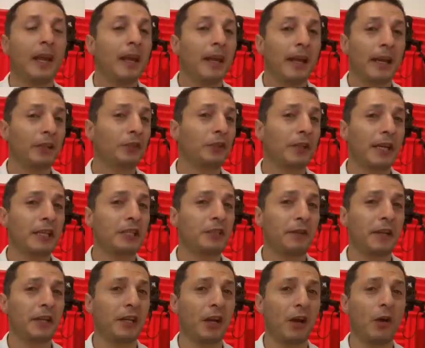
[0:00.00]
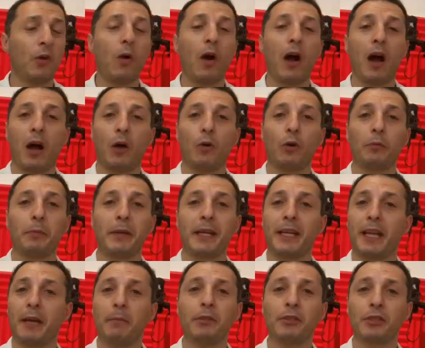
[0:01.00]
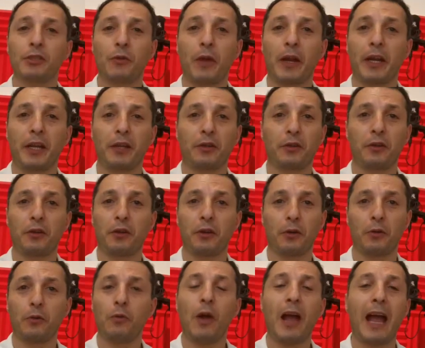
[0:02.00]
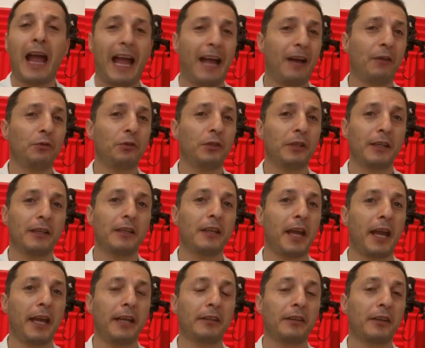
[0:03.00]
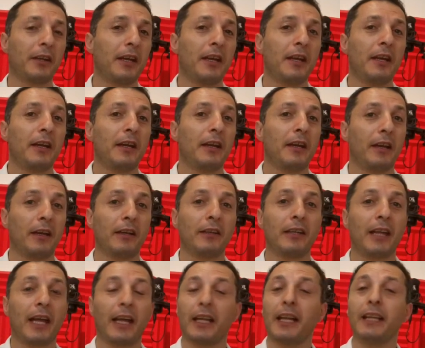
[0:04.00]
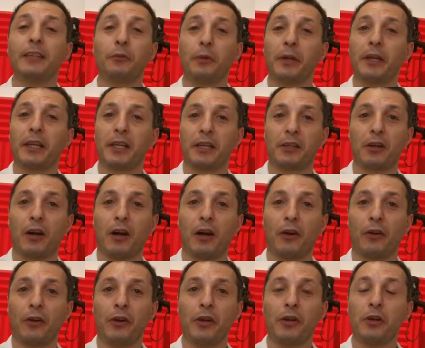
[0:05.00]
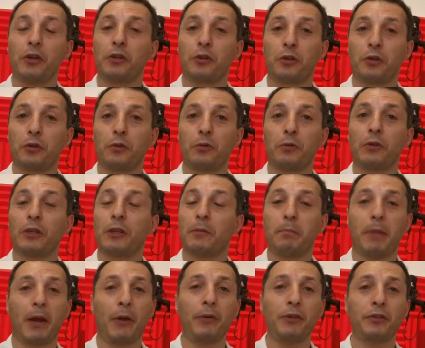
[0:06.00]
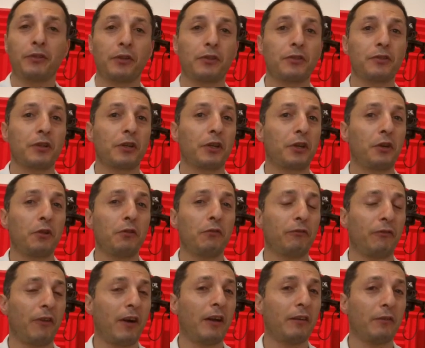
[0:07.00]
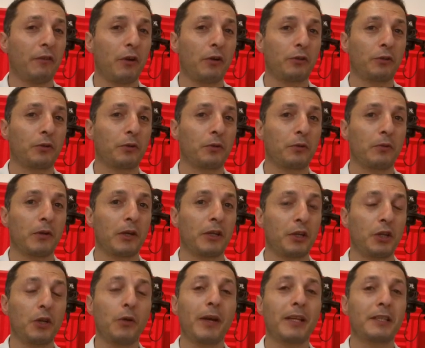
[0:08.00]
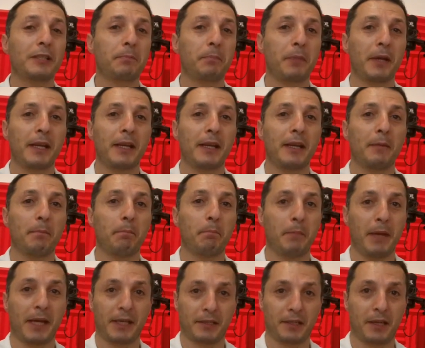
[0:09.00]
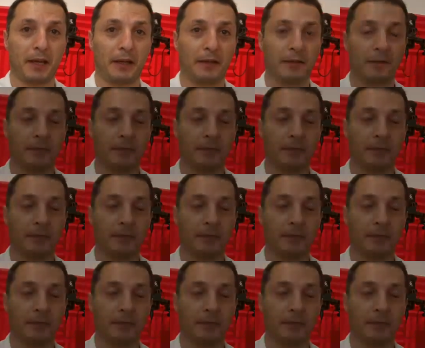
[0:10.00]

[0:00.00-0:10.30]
In today's video, I will be demonstrating to you how to connect an electric guitar to the Behringer Q502 USB Mixer.